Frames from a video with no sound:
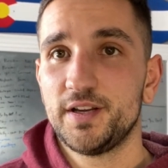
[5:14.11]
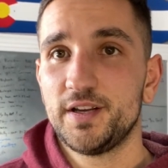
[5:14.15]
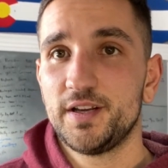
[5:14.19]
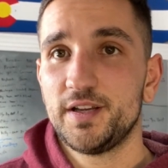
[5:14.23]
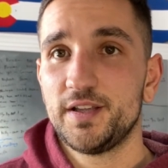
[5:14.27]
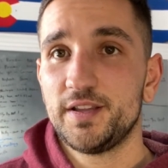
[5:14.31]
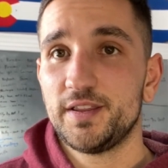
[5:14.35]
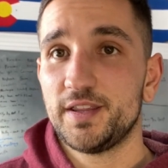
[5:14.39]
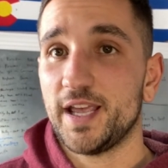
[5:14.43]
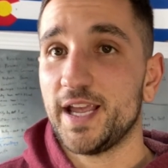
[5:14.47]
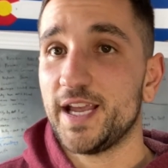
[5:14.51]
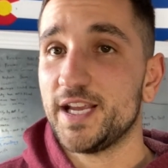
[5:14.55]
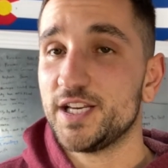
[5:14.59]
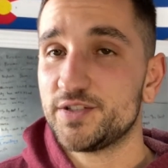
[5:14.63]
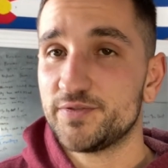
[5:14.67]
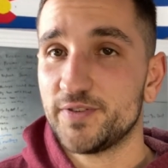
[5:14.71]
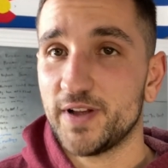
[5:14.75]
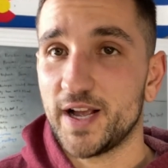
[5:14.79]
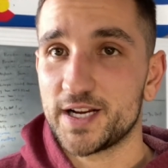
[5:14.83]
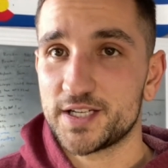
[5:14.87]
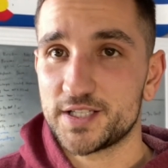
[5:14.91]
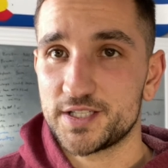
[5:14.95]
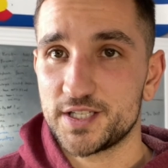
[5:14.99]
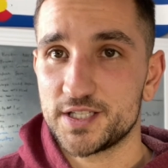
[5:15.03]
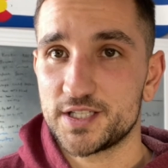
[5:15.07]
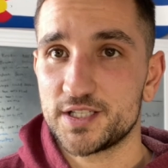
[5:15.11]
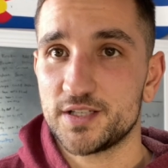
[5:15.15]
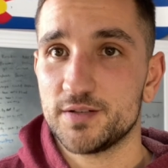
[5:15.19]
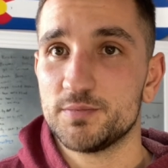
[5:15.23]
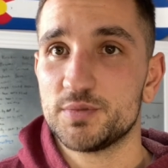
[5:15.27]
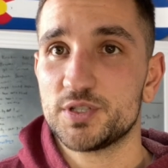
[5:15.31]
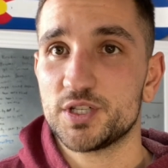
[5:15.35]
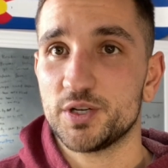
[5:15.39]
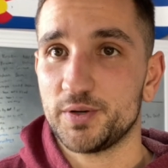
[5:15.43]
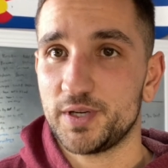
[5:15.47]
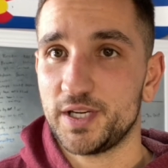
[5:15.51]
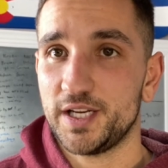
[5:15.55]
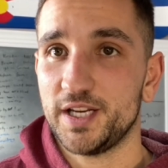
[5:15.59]
the HVAC system,
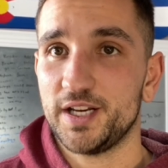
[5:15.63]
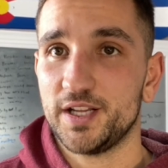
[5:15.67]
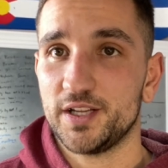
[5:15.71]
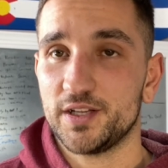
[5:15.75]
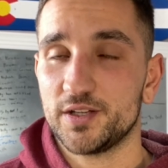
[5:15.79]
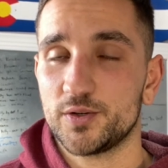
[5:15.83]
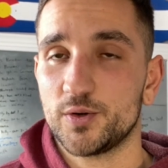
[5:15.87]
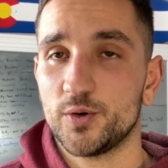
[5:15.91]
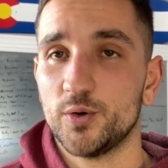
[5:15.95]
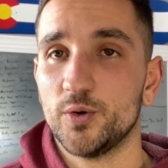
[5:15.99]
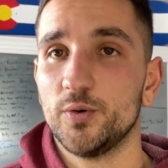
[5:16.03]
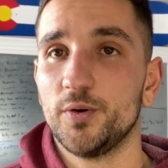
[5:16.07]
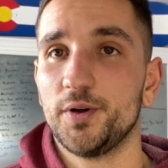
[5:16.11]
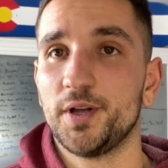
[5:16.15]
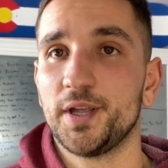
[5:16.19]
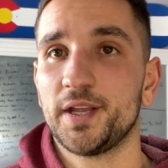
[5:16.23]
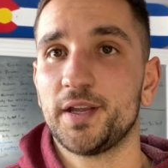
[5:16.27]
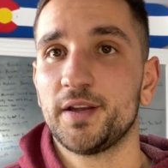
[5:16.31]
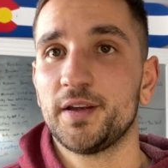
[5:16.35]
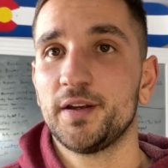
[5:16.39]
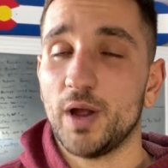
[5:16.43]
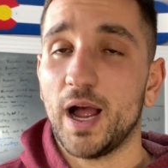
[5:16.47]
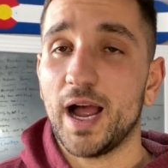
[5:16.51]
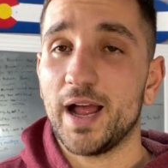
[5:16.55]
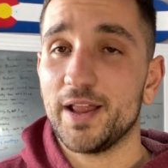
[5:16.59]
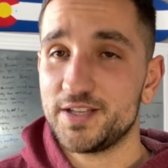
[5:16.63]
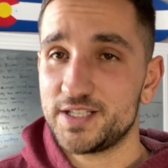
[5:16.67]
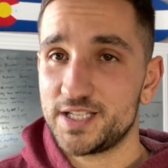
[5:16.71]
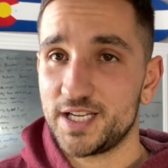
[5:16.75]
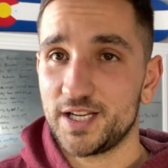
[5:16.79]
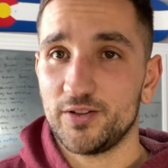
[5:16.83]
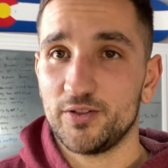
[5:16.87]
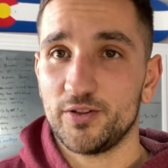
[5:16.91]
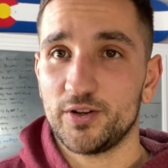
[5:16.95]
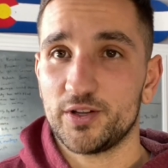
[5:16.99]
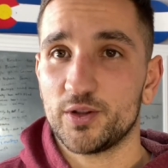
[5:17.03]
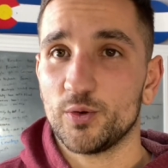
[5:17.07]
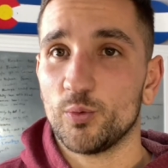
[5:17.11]
so heating and cooling. I'd take
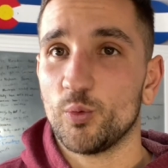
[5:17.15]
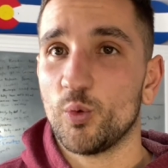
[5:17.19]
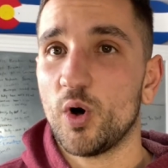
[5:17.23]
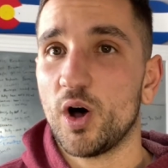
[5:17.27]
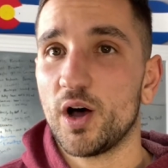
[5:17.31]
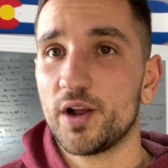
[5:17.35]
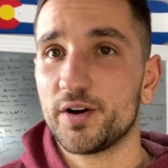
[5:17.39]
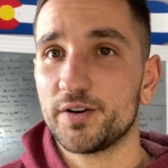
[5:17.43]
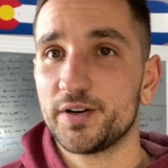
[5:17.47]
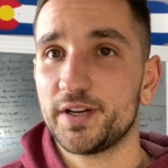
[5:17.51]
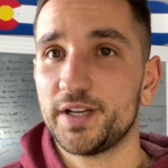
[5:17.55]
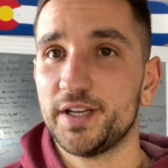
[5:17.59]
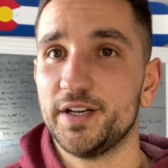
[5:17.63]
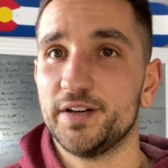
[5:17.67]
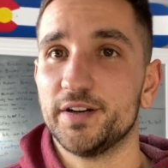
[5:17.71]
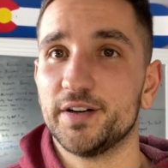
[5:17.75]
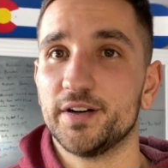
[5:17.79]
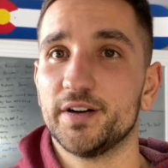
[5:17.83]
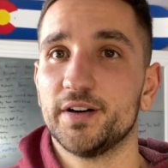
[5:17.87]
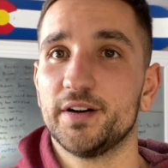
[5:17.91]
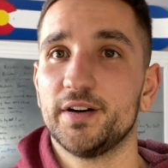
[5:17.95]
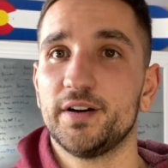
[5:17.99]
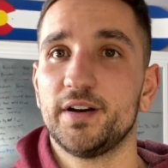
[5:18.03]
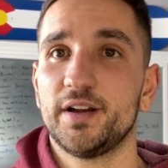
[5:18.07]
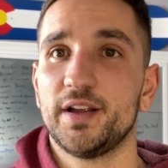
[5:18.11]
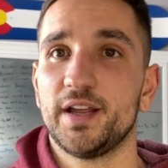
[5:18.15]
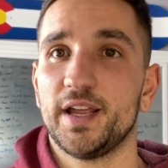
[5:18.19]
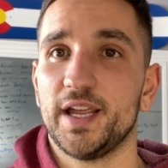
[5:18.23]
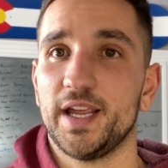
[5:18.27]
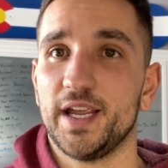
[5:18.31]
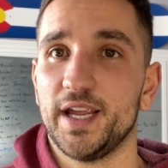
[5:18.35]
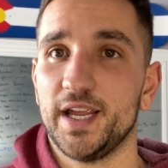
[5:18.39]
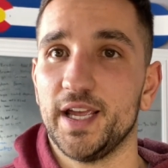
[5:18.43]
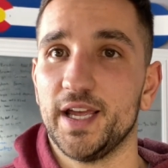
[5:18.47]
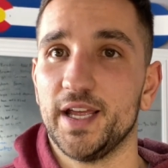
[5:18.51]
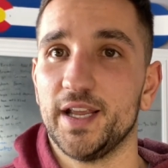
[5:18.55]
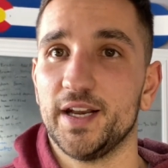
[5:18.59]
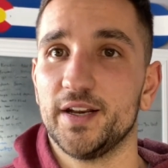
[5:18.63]
a look at the water heater
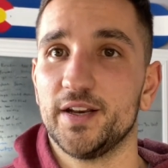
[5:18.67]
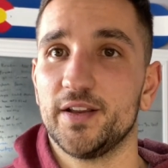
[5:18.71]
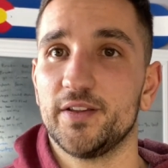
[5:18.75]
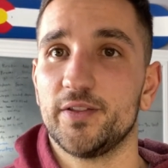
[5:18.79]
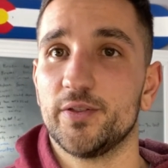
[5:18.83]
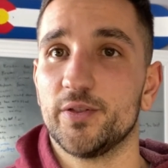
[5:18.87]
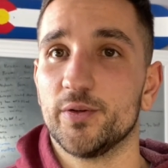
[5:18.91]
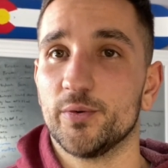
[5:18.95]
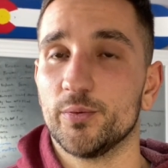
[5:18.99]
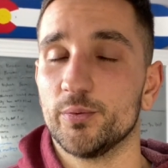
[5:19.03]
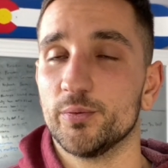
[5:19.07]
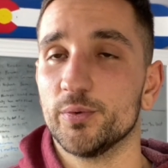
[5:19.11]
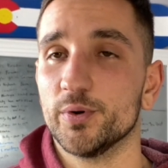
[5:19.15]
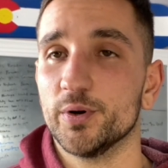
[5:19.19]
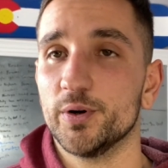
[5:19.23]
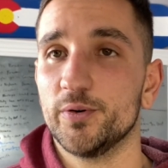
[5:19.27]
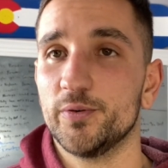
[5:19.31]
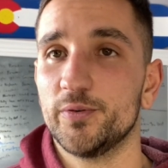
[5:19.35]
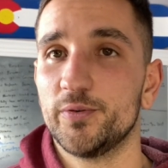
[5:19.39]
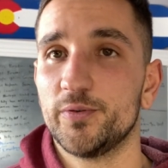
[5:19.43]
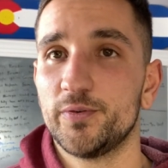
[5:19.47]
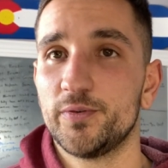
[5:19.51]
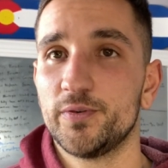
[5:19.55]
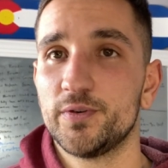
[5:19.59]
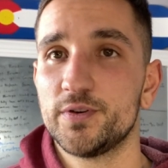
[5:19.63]
and the roof.